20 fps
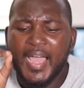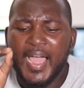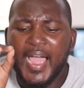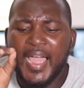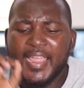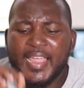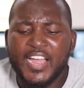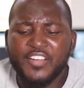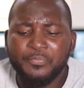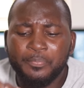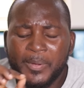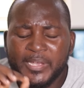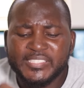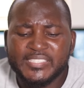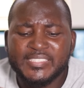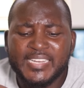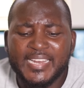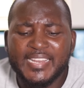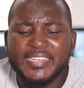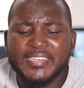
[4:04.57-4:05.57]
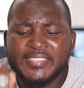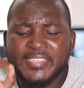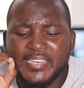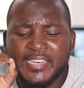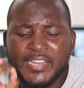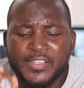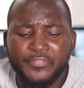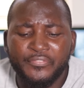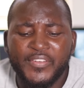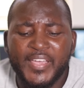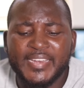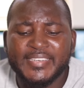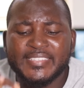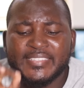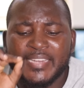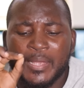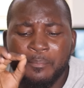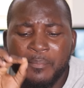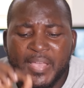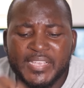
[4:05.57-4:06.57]
I have personally
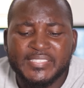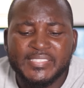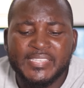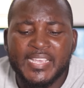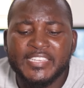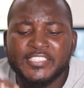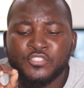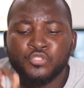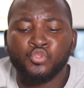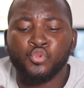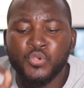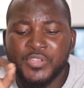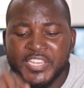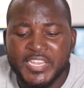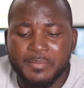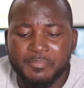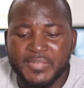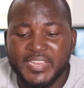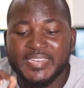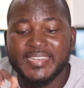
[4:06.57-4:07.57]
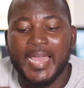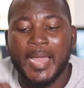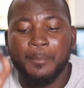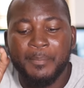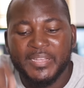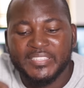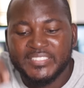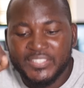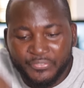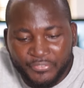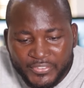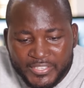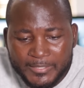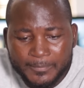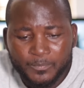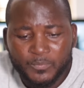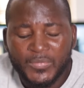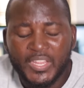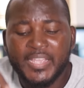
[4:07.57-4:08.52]
delivered the message to him in Abetifi,